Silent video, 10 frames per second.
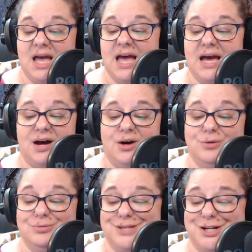
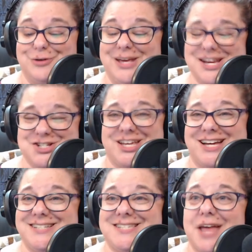how, you know, he actually
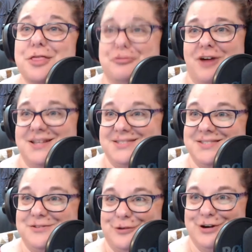got death
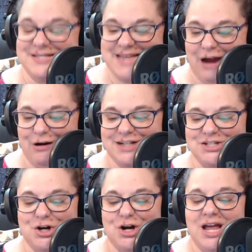threats for his
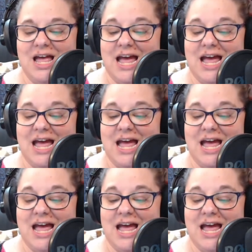character.